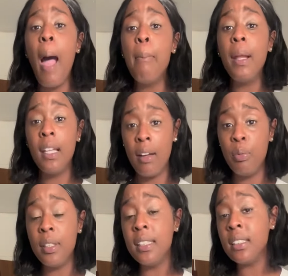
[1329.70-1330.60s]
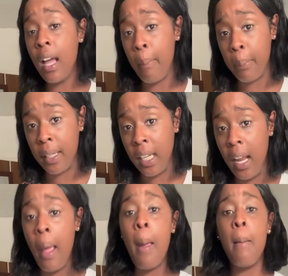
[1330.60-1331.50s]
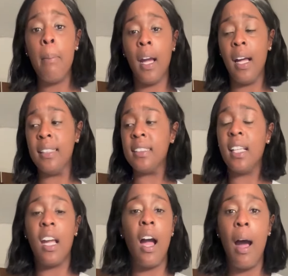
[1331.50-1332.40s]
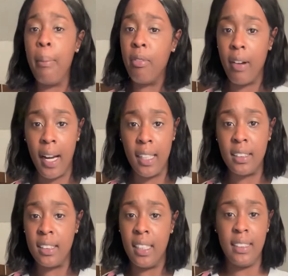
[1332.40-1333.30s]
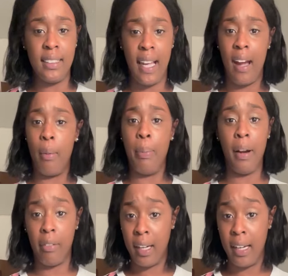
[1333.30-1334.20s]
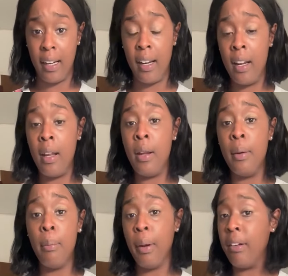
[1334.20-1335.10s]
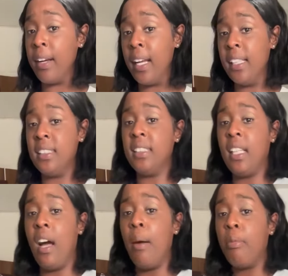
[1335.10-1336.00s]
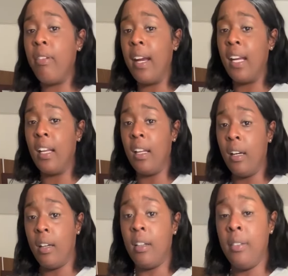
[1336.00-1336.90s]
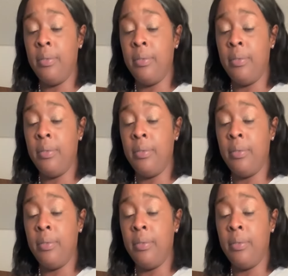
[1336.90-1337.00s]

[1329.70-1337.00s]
I'm in love with this company because it upgrades your style, period. Period. It's just an upgraded look.